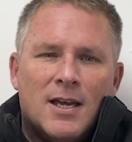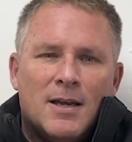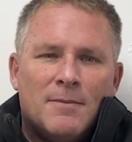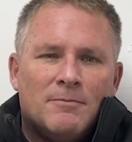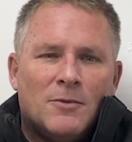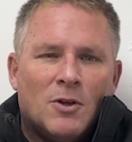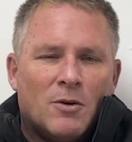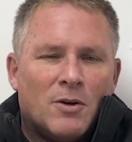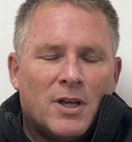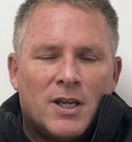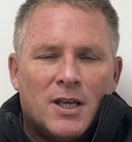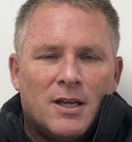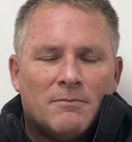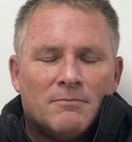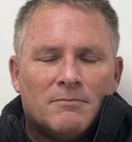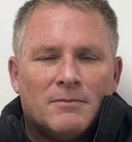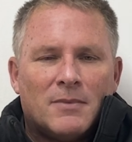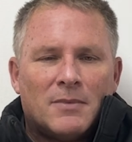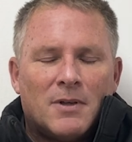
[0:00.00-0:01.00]
Not going to
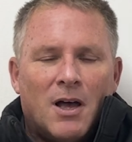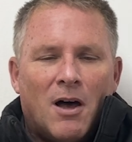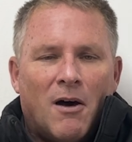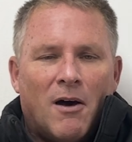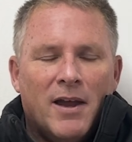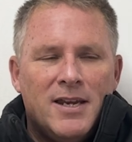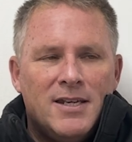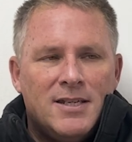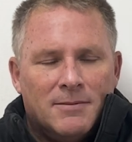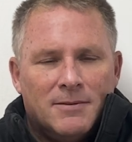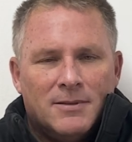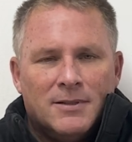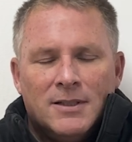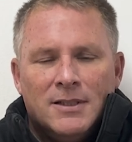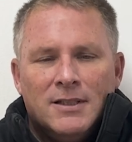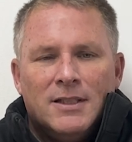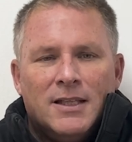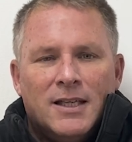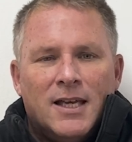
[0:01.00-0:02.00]
hide,
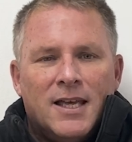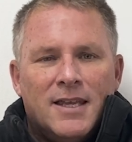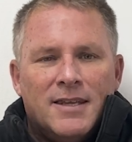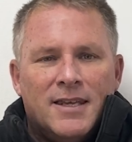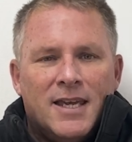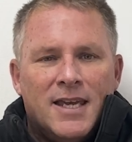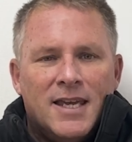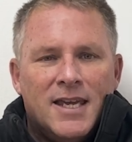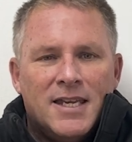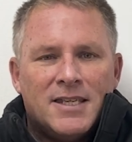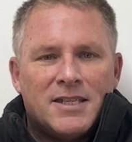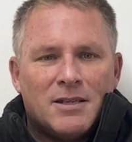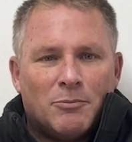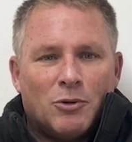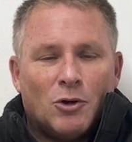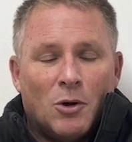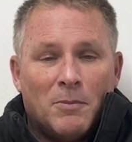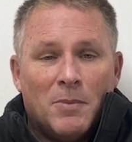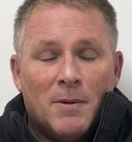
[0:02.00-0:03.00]
it is a
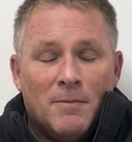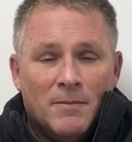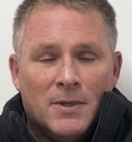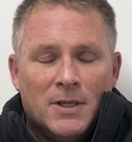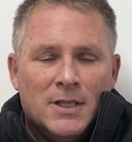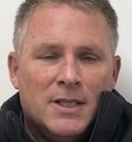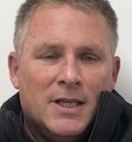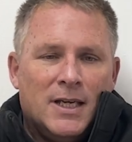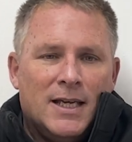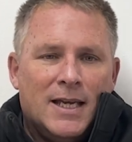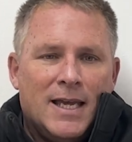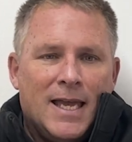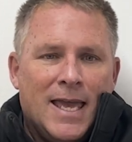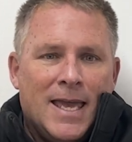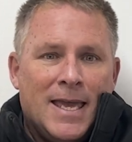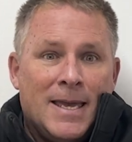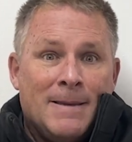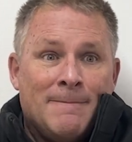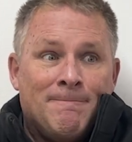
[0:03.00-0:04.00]
problem,
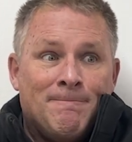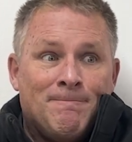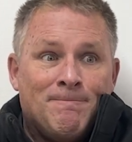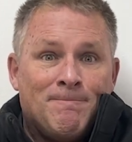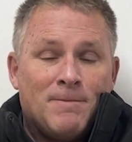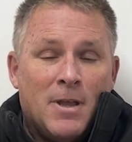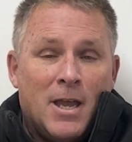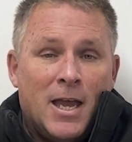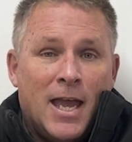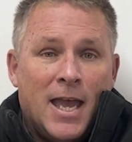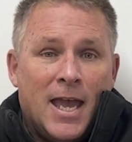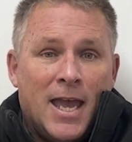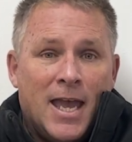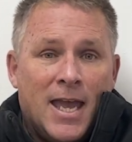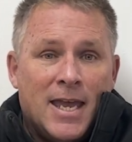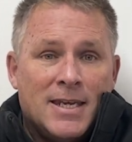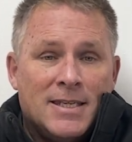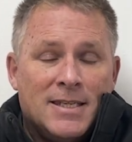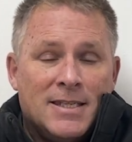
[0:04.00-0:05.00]
and
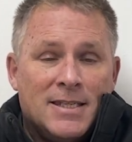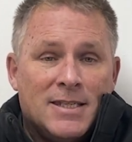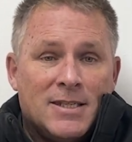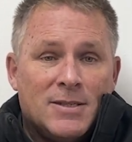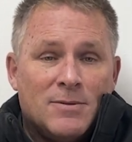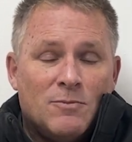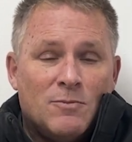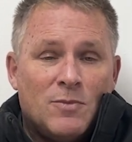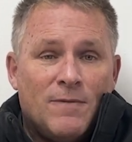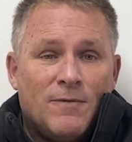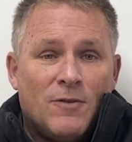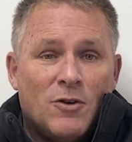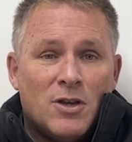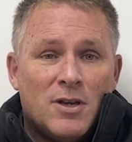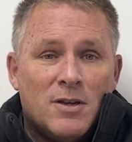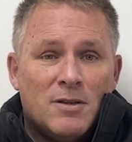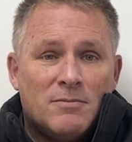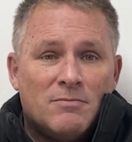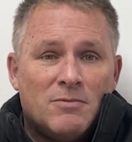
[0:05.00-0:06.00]
we've got
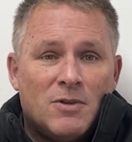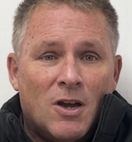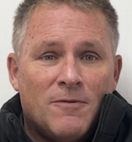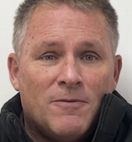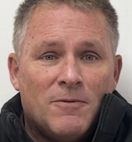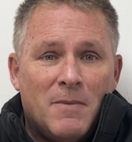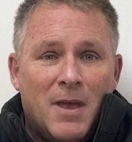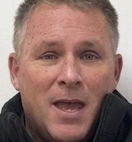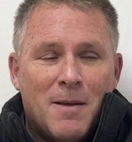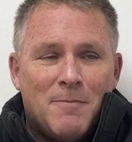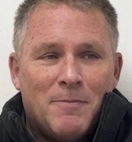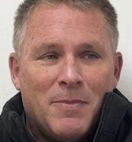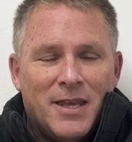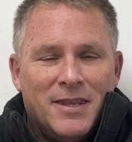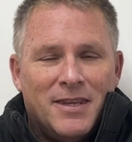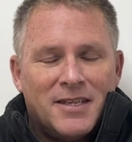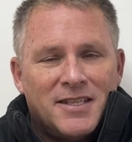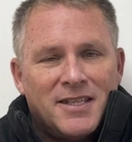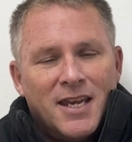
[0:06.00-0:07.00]
to go from there. But
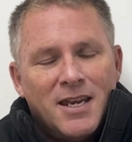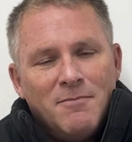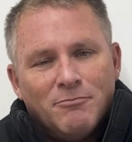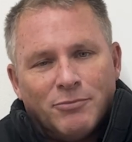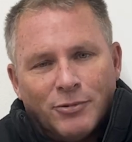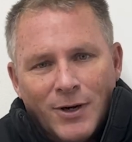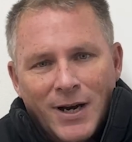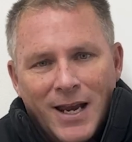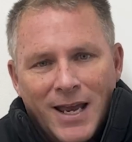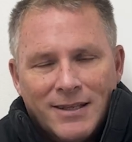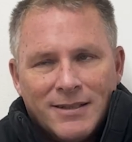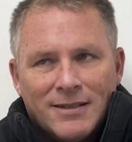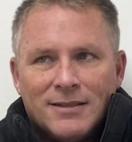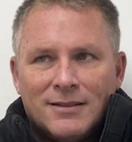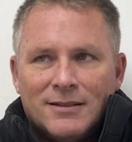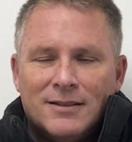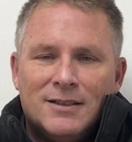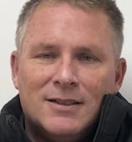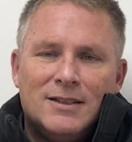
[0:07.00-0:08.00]
in the same
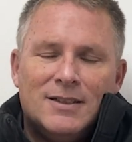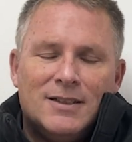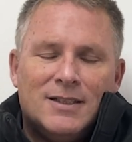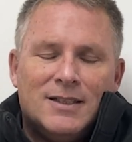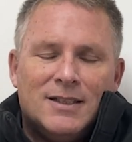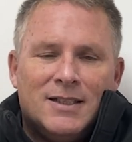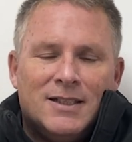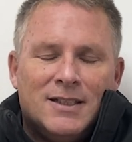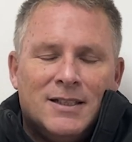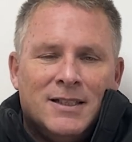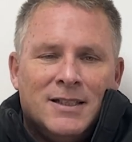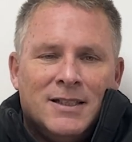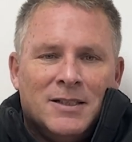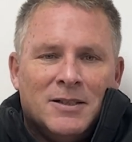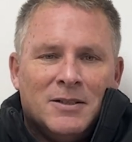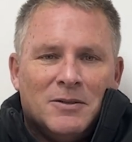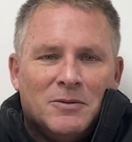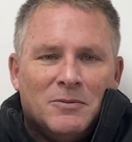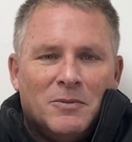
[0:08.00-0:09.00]
breath,
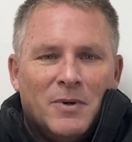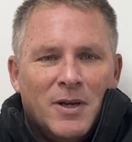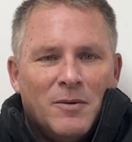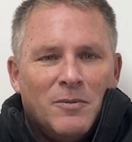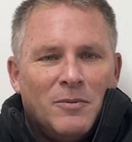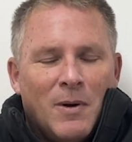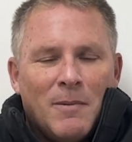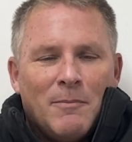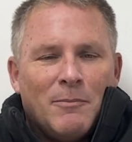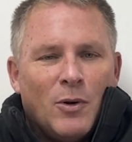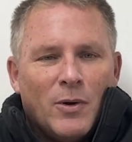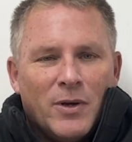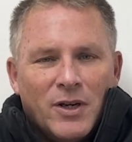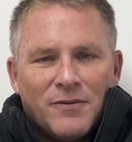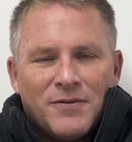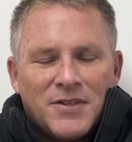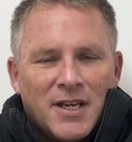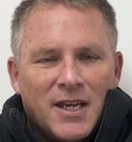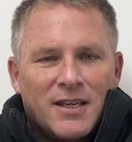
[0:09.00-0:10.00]
we're 1 point
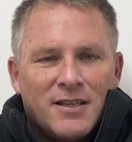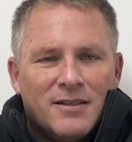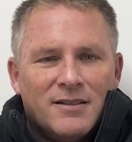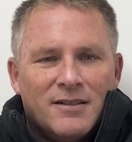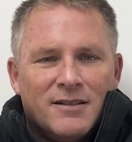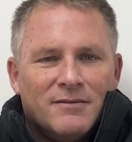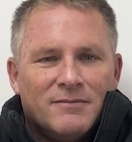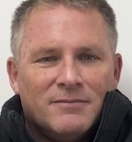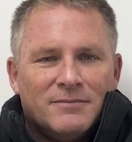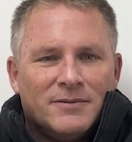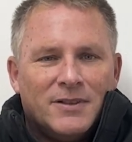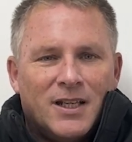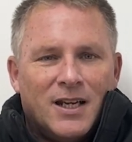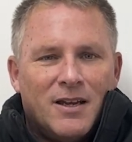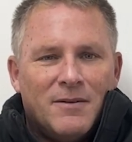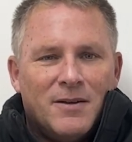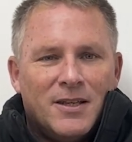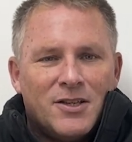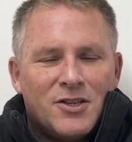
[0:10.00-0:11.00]
off second, and you
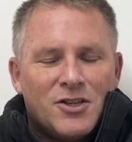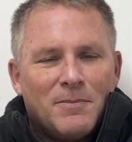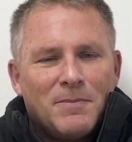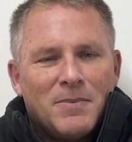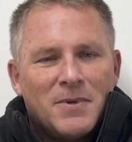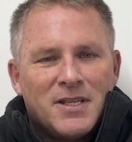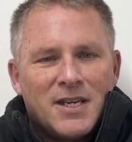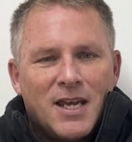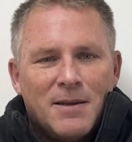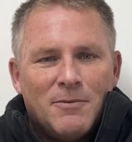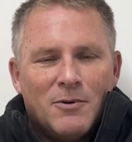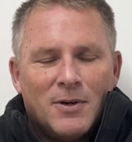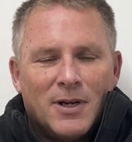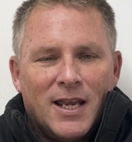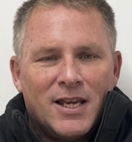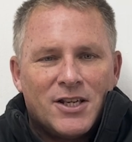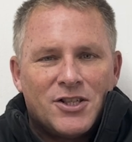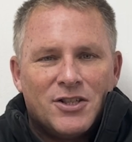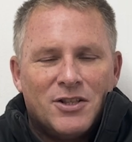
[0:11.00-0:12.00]
know, in the top of the table
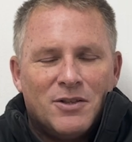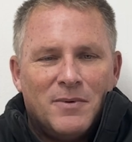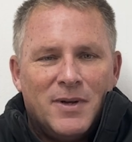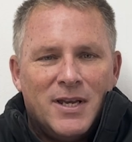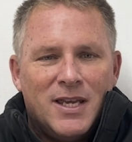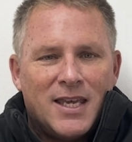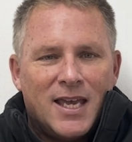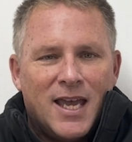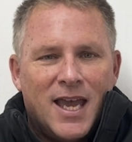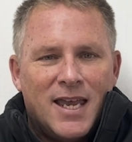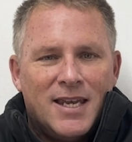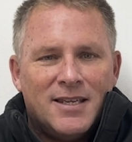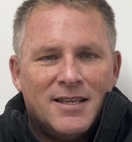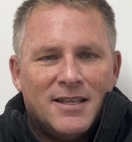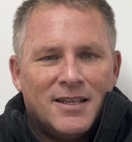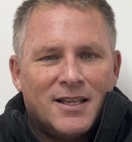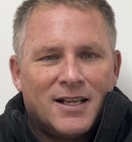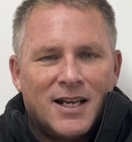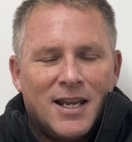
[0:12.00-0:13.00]
clash at the weekend,
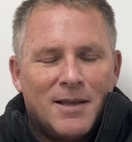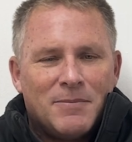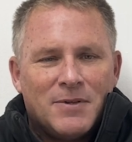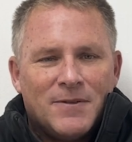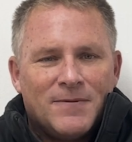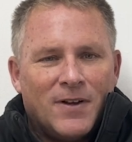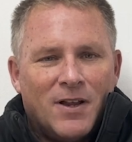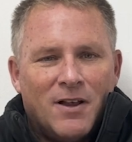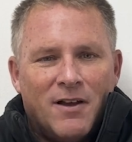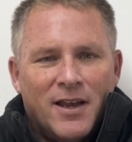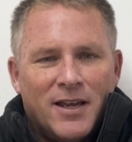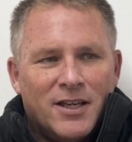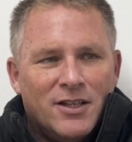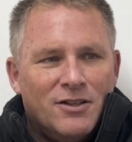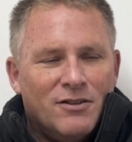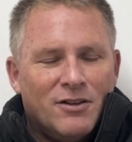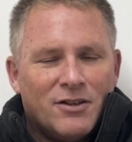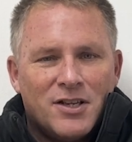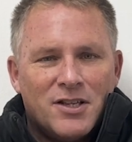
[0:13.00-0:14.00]
and the club's flying,
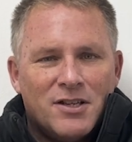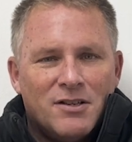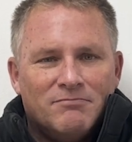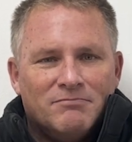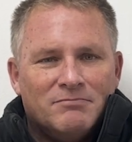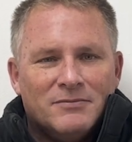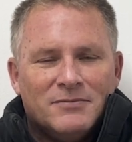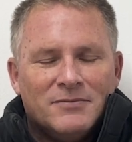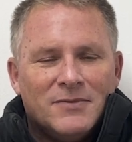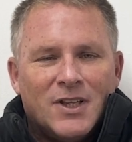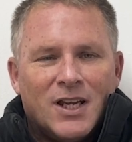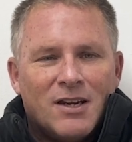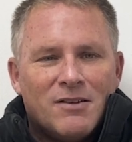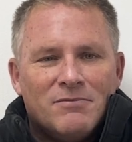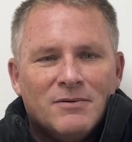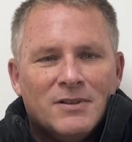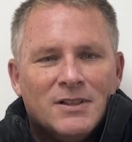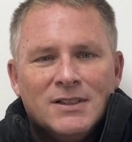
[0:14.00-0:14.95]
and you look at, you know,